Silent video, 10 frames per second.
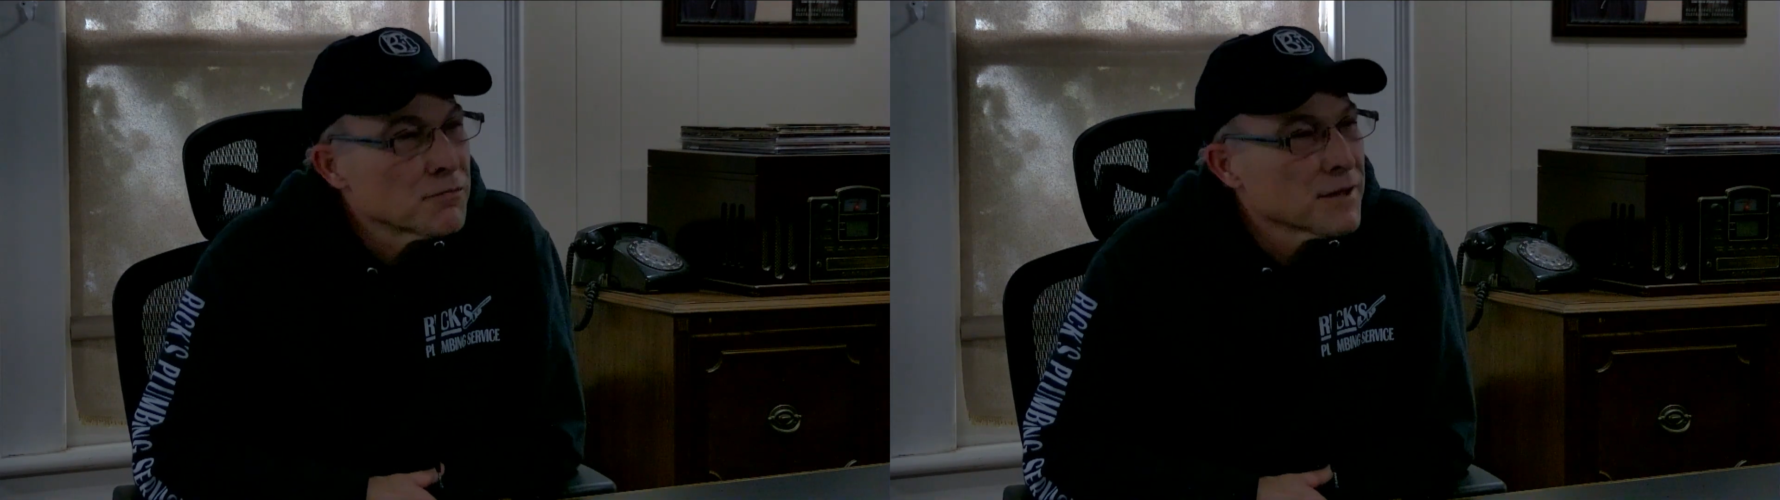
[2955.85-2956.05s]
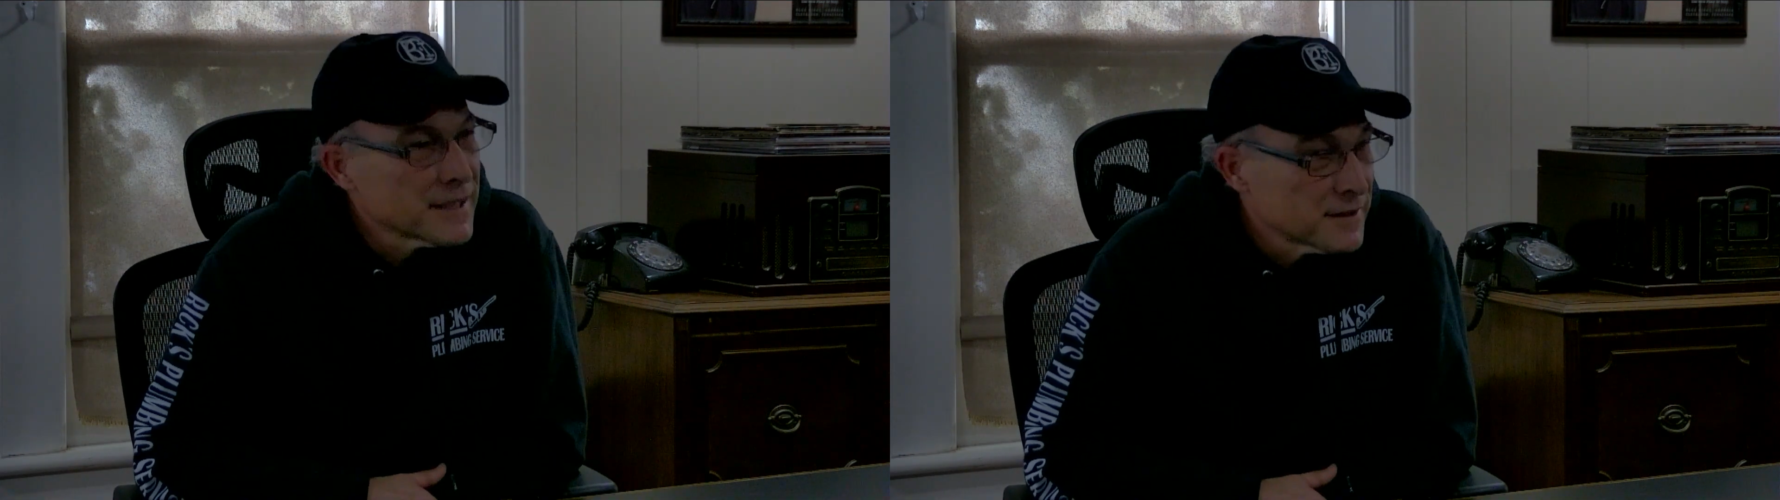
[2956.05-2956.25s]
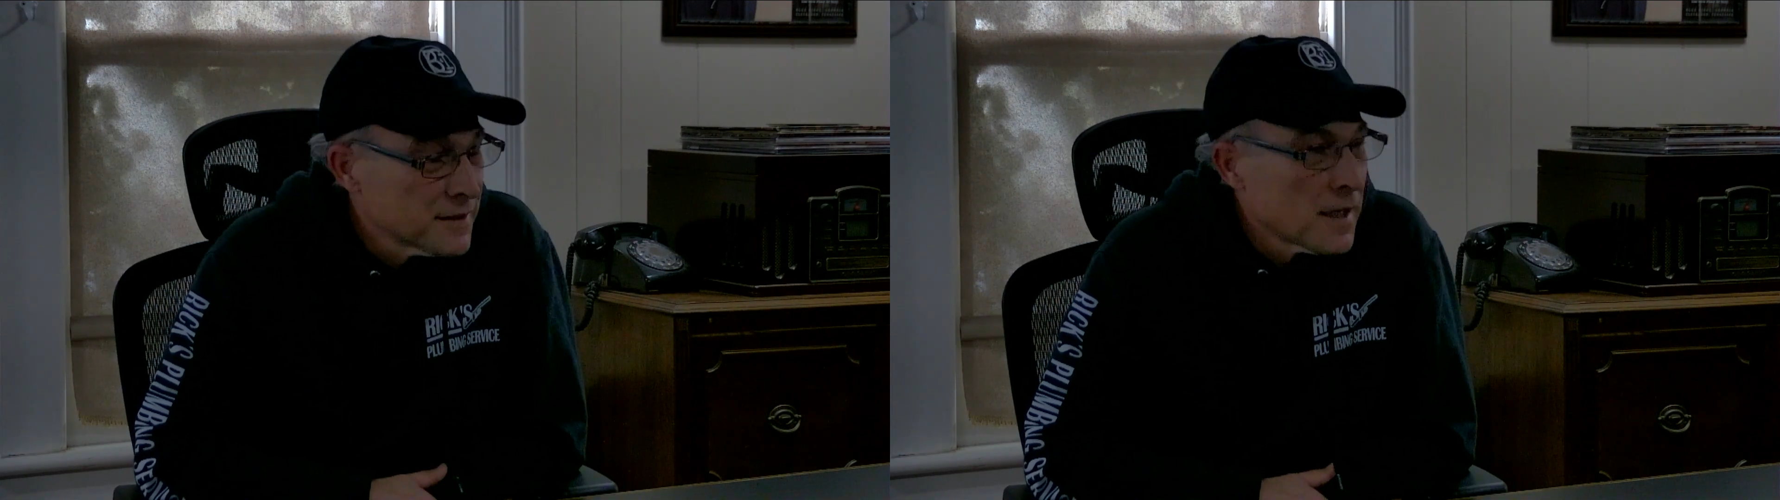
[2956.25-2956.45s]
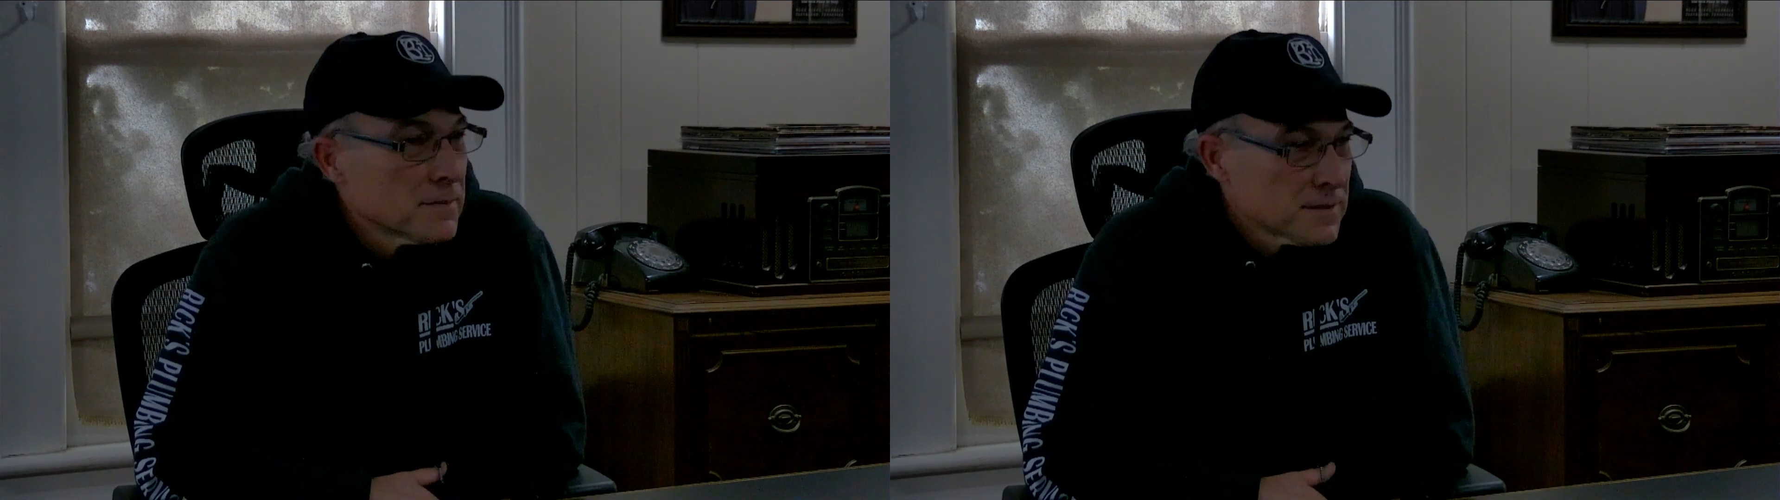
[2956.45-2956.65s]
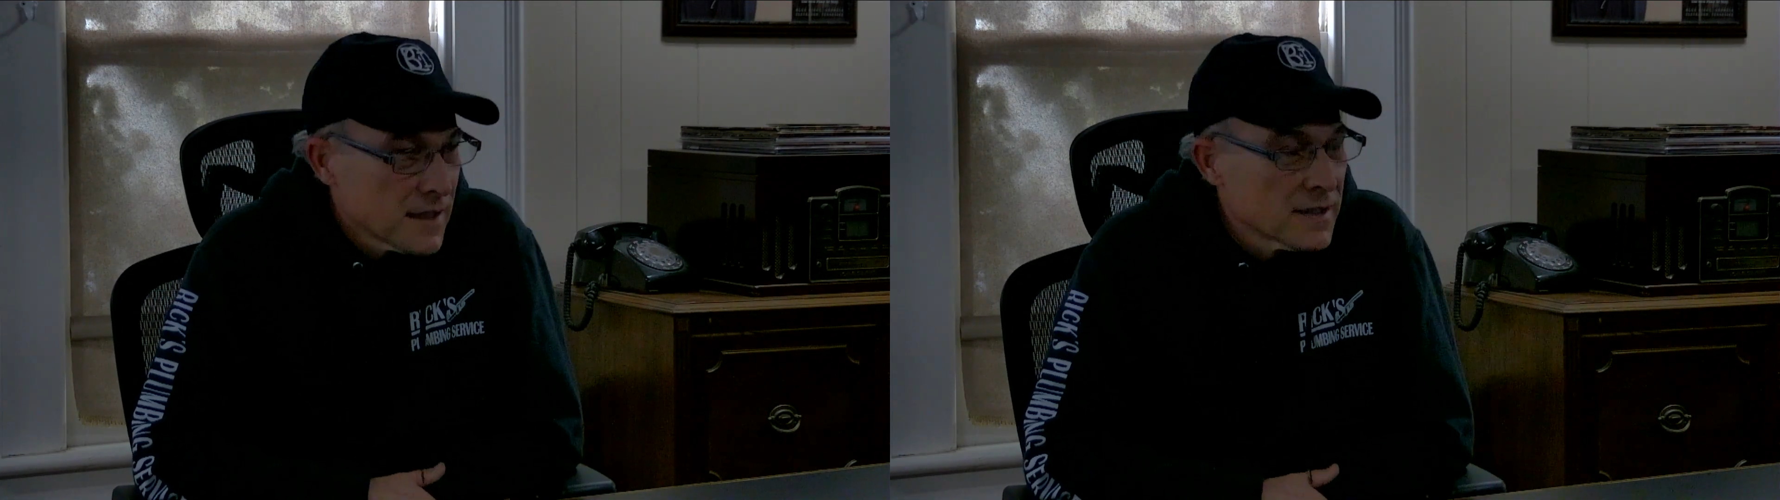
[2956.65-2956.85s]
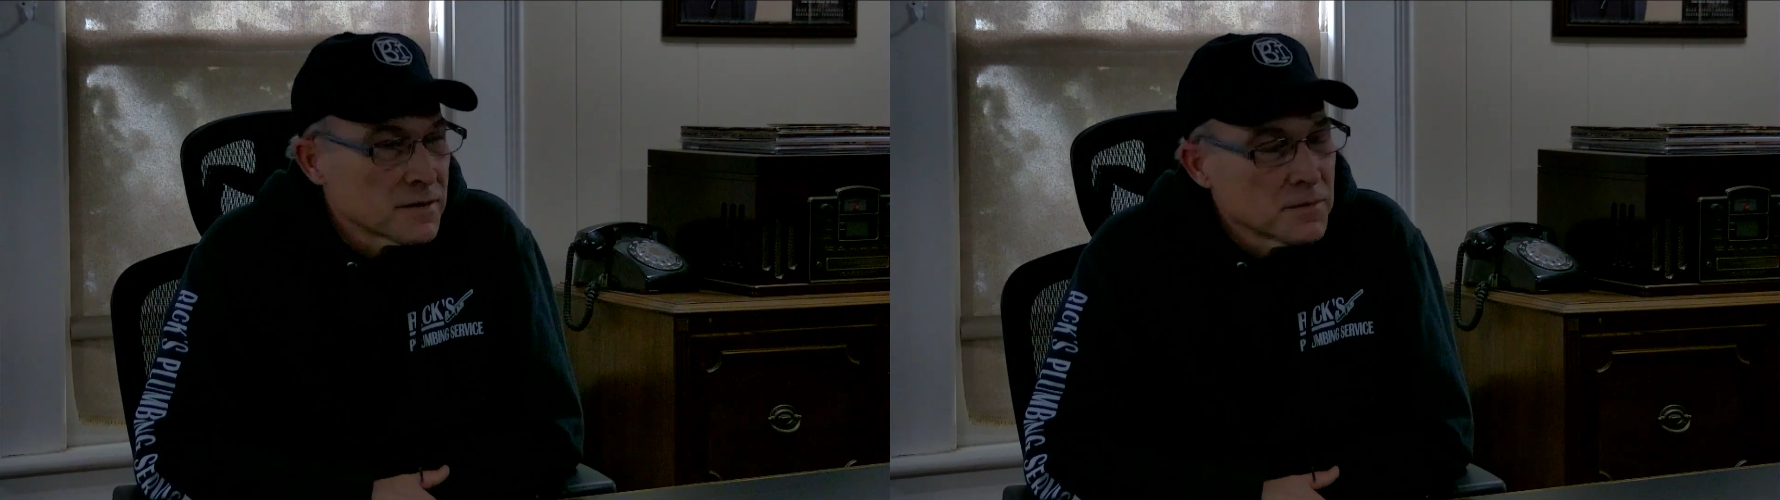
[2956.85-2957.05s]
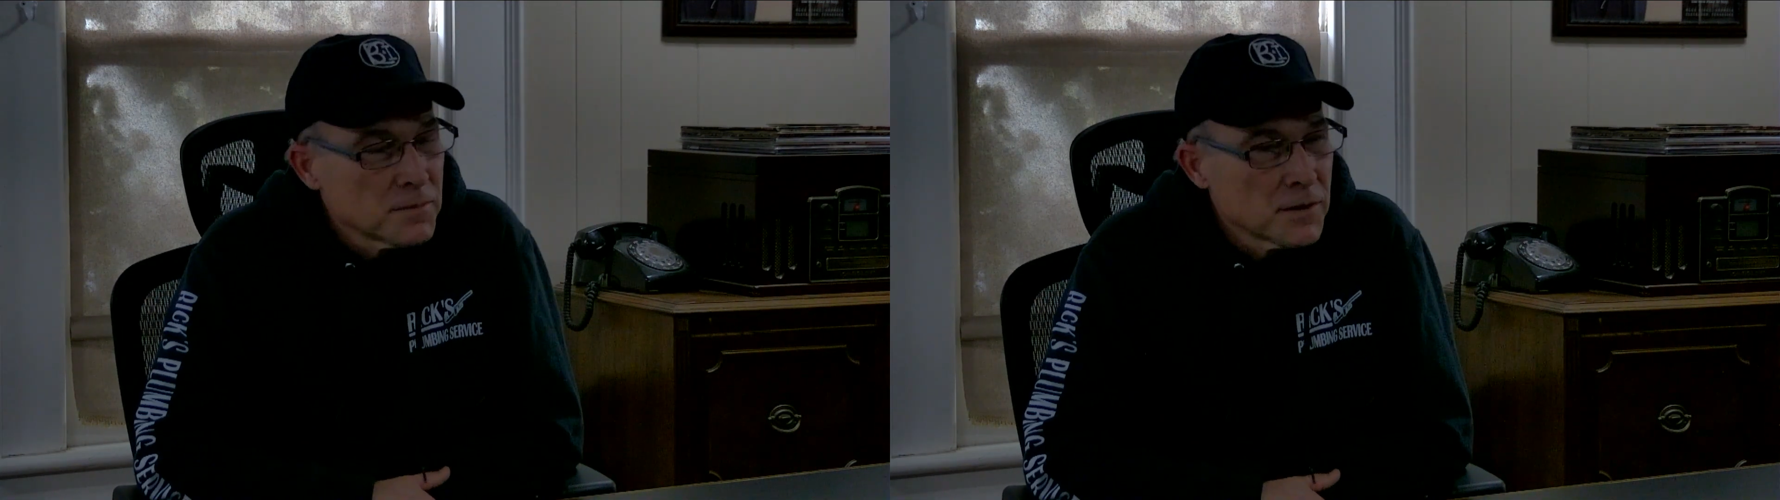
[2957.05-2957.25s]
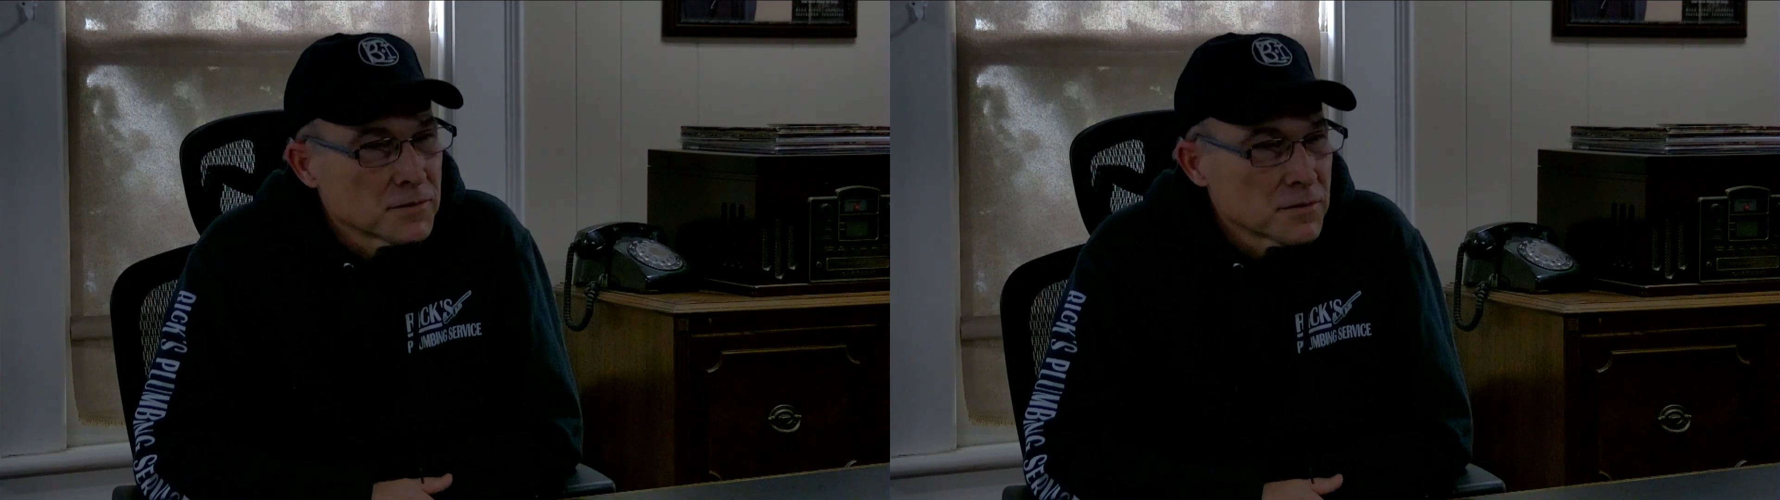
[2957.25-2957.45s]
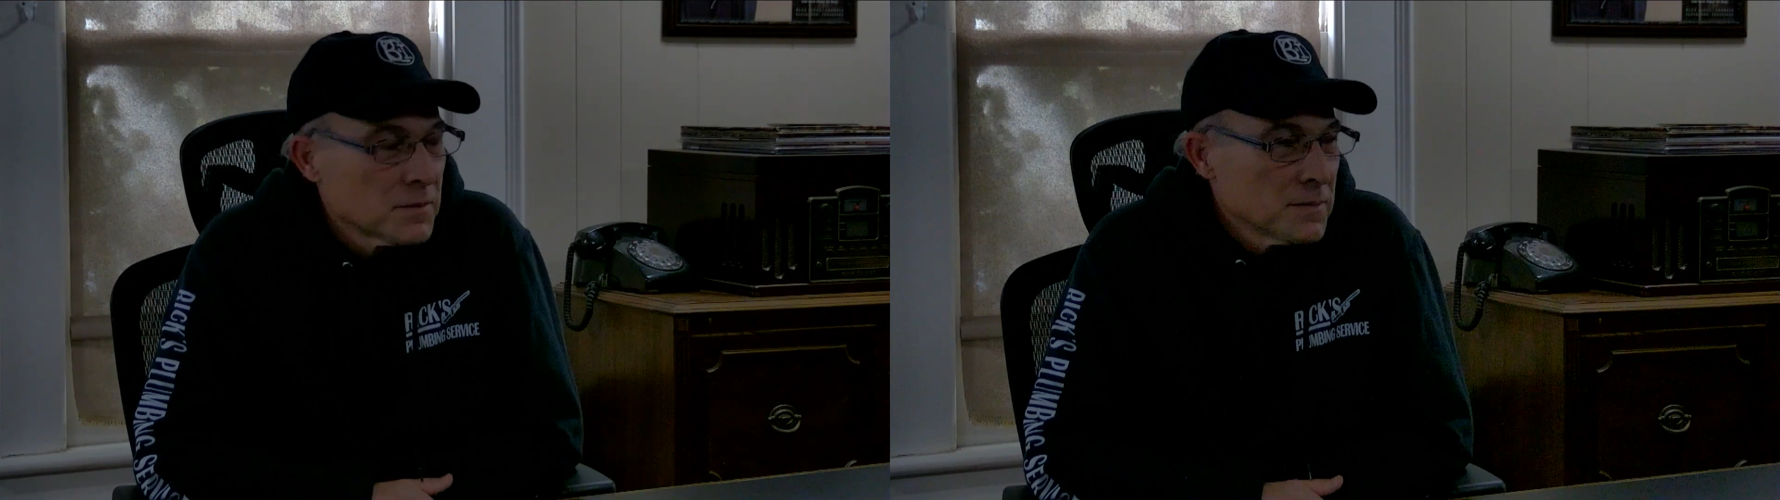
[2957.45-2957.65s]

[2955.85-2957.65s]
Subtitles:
ran a stop sign, supposedly,